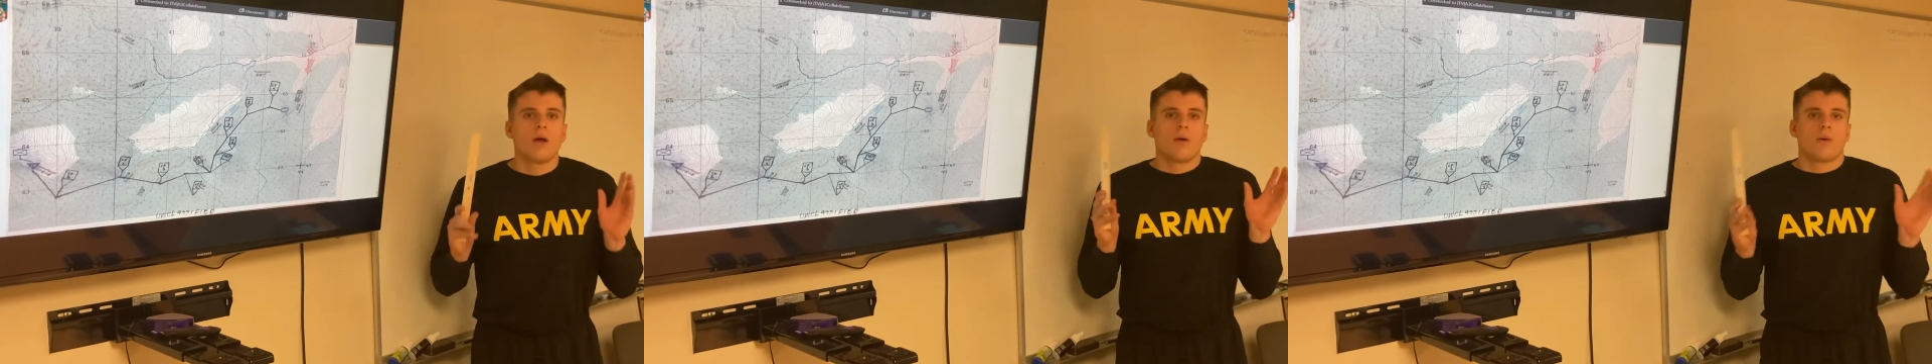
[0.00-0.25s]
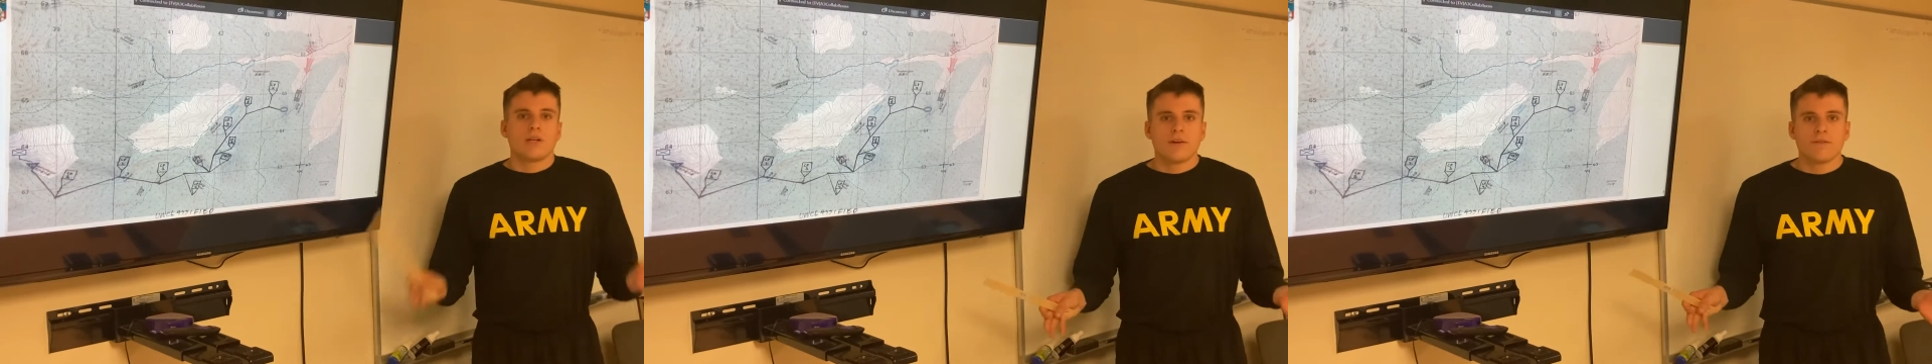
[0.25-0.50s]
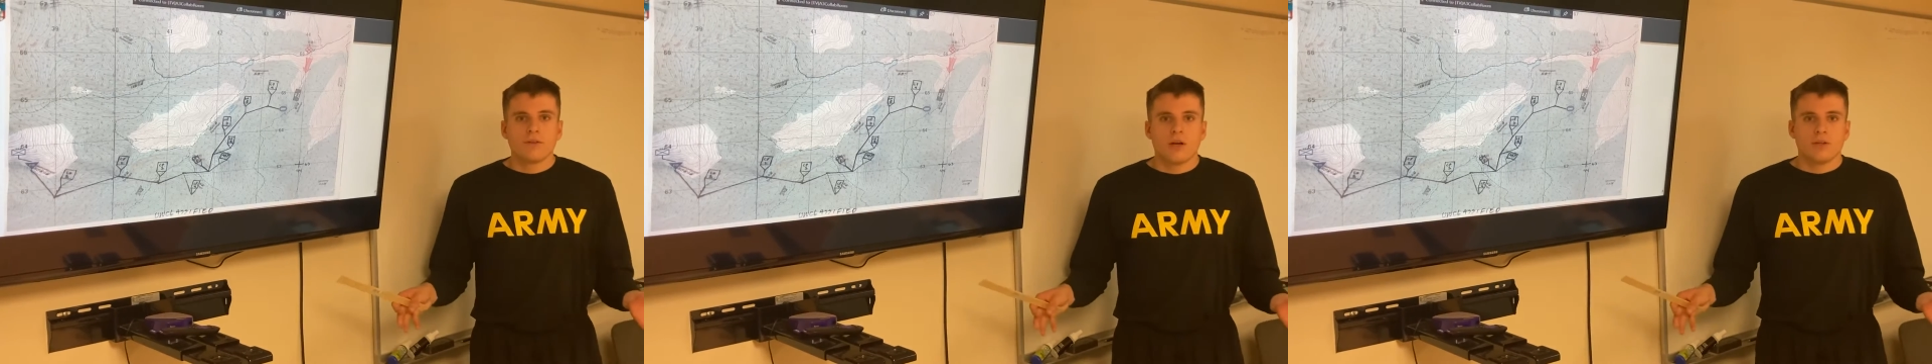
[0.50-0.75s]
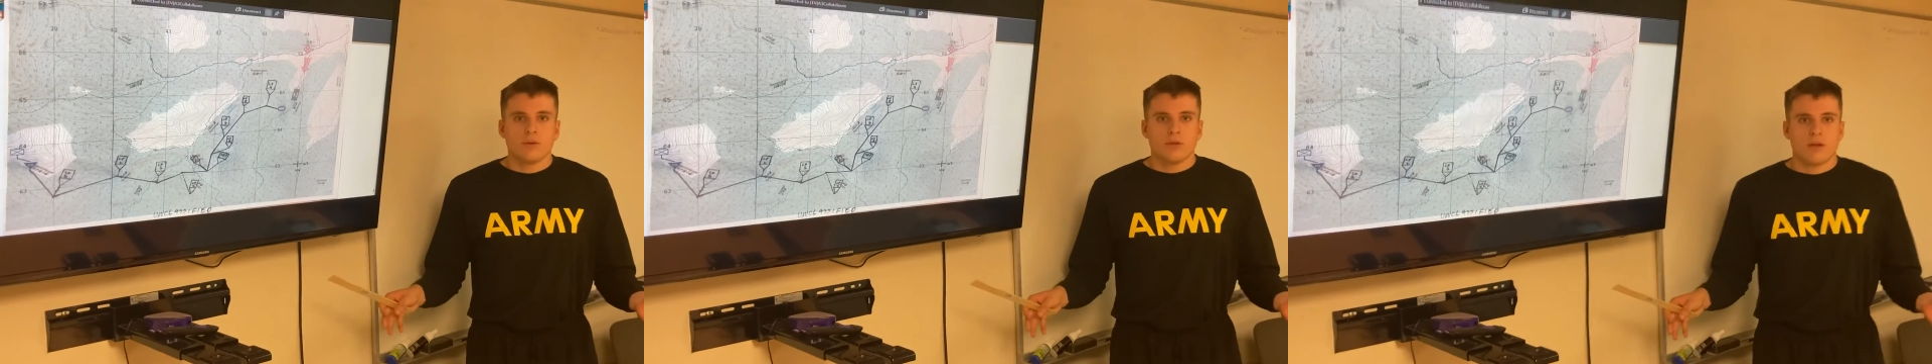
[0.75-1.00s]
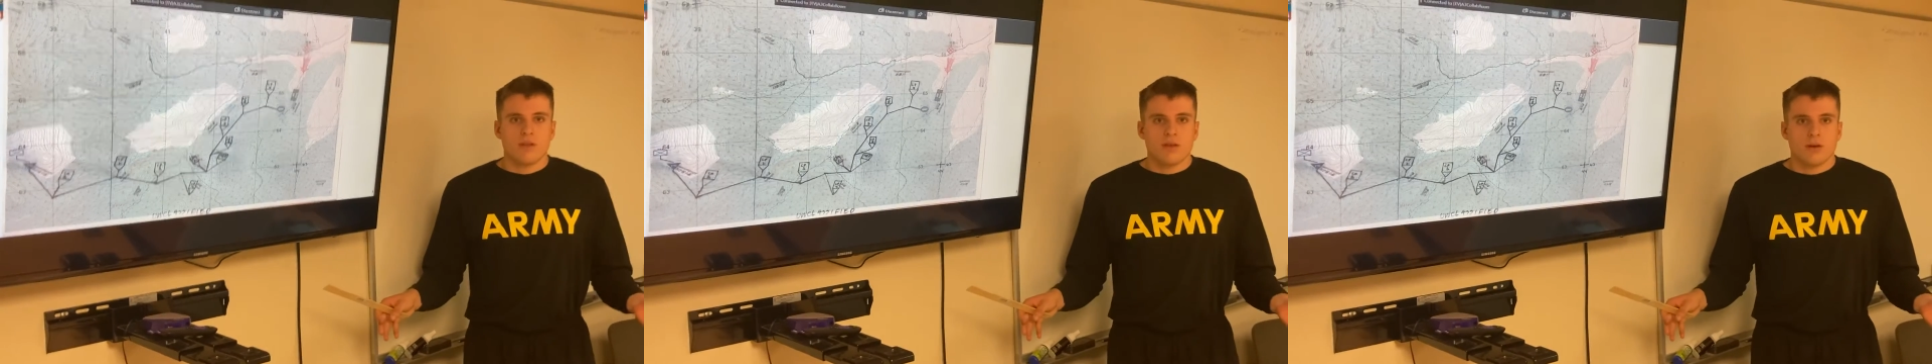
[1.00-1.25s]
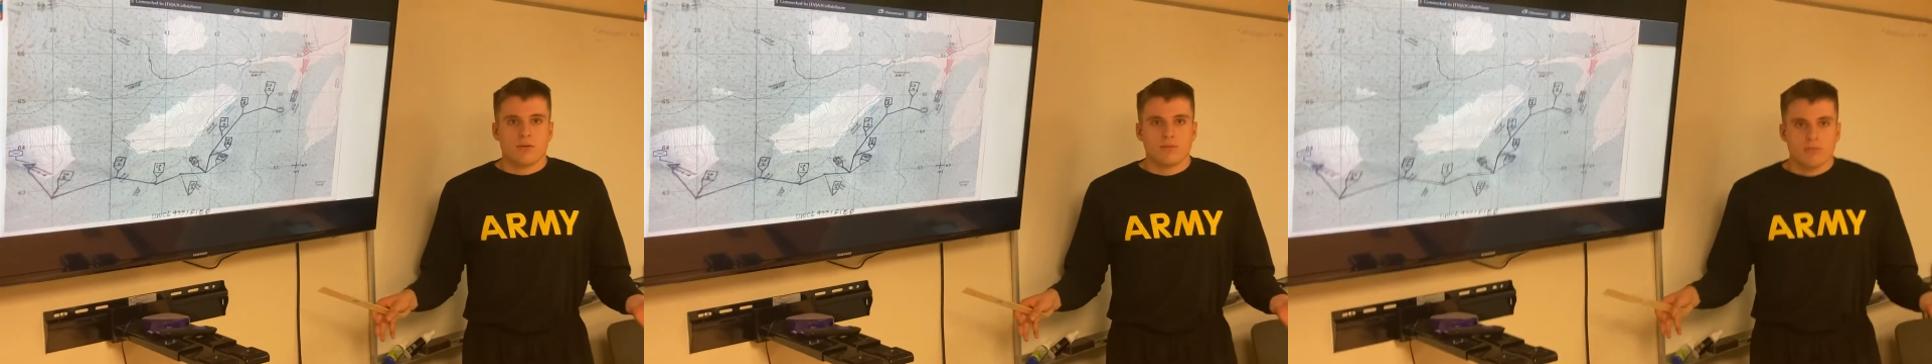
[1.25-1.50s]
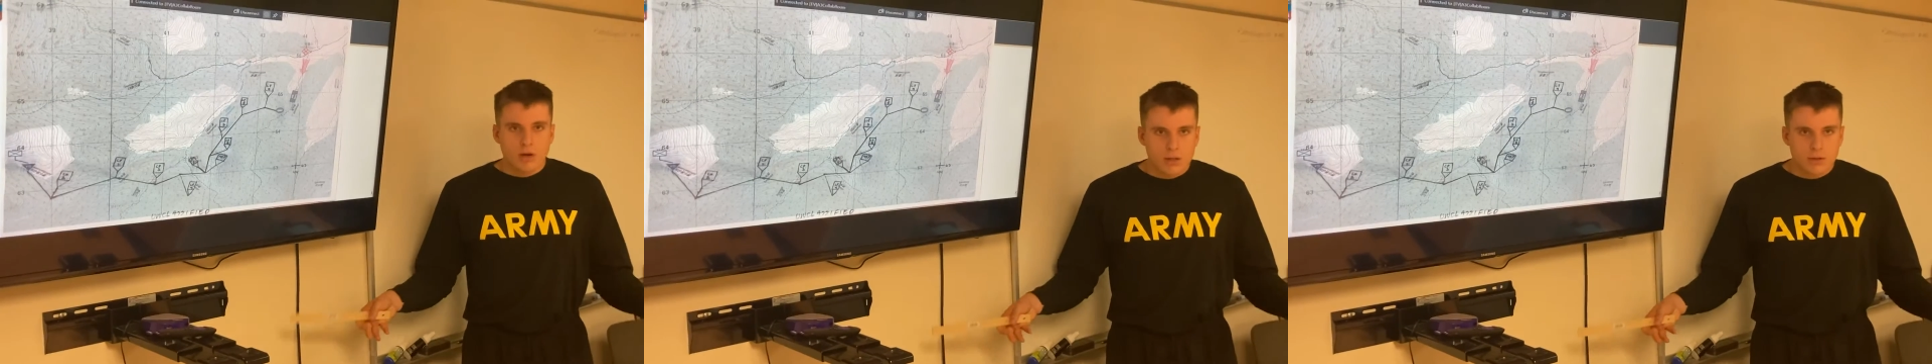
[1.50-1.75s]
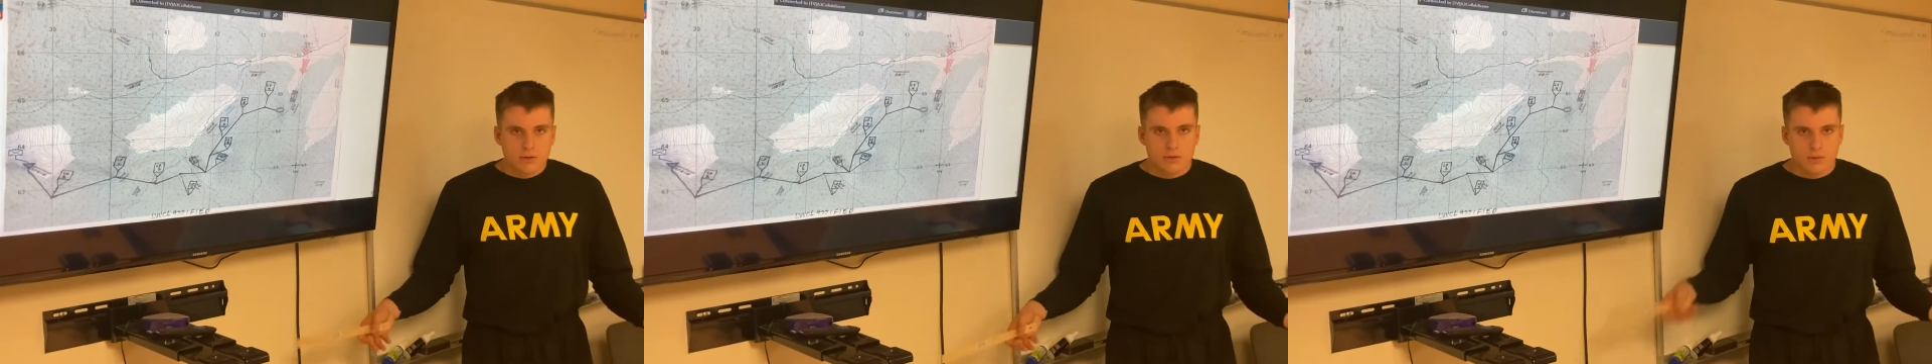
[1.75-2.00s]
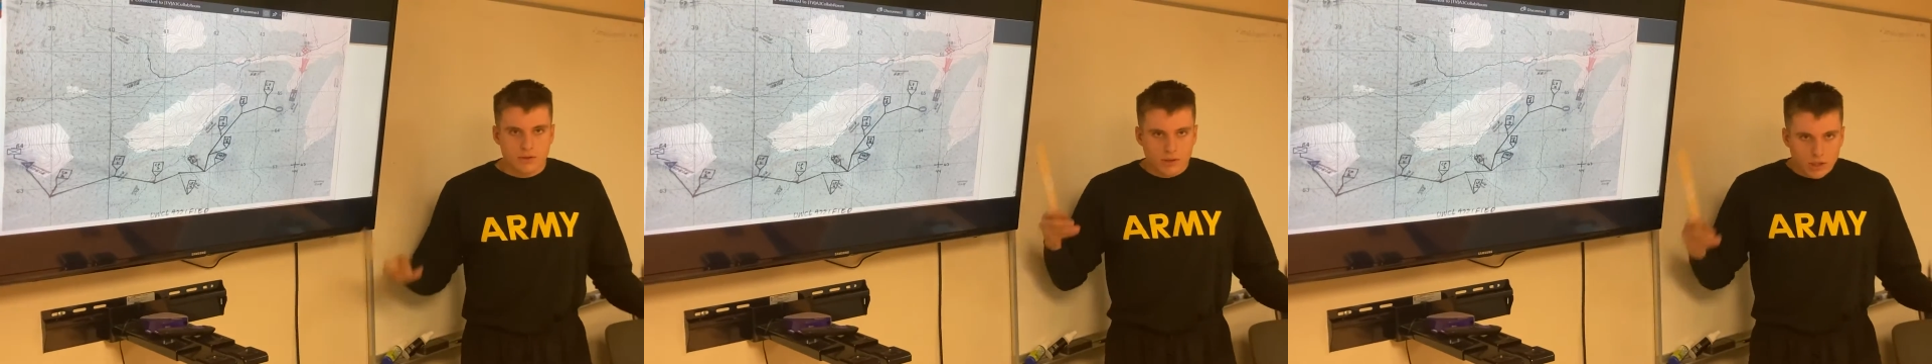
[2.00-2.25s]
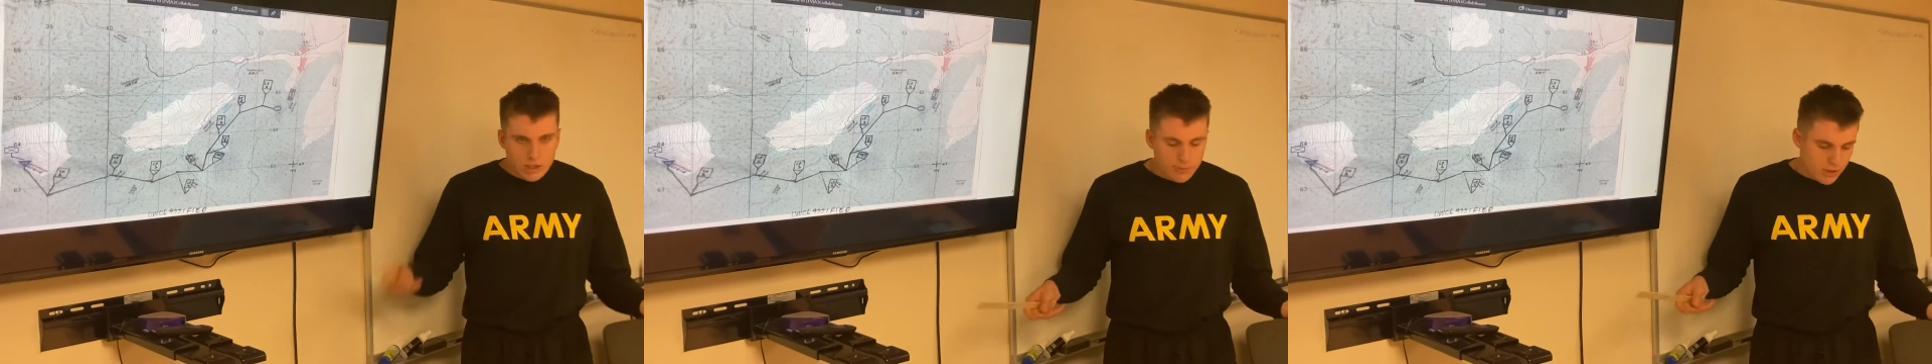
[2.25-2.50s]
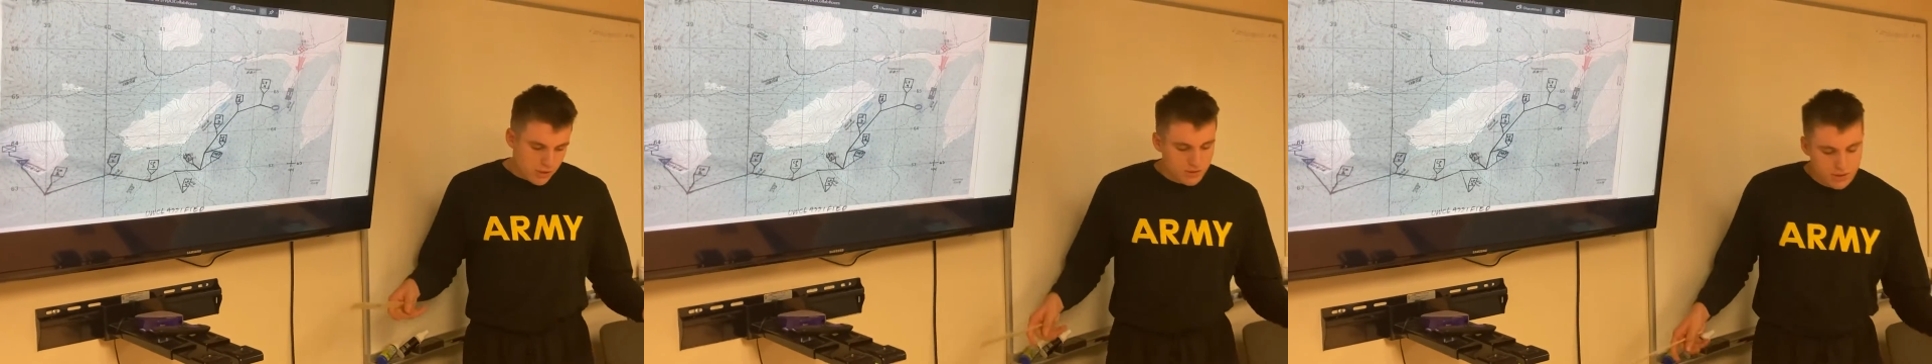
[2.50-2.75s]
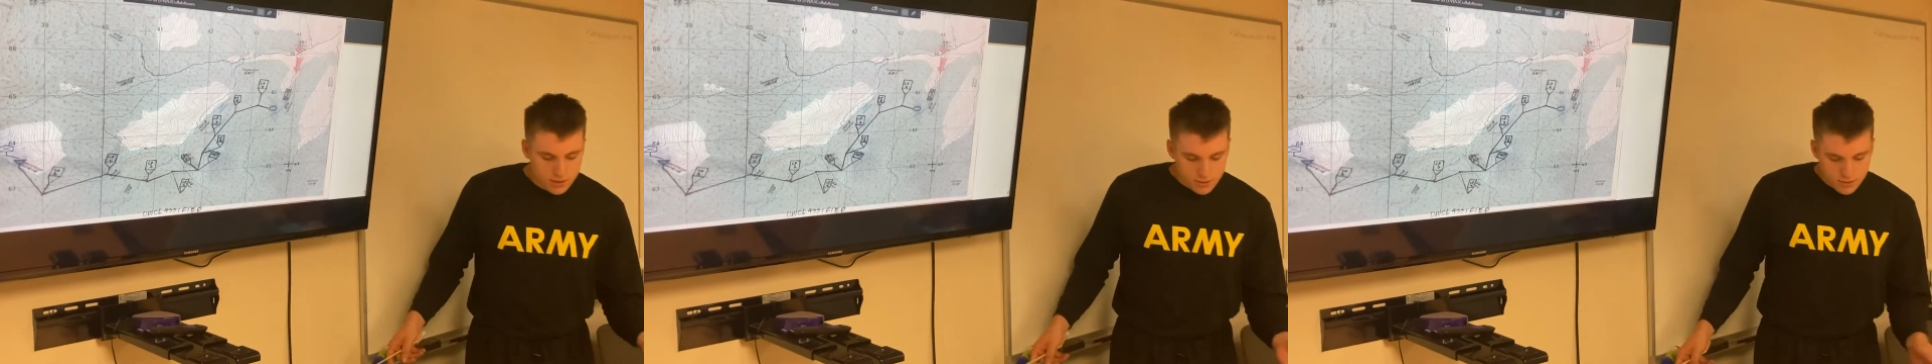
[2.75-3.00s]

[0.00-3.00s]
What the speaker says: we're definitely not doing the right thing, right? So we're just going to keep on using that.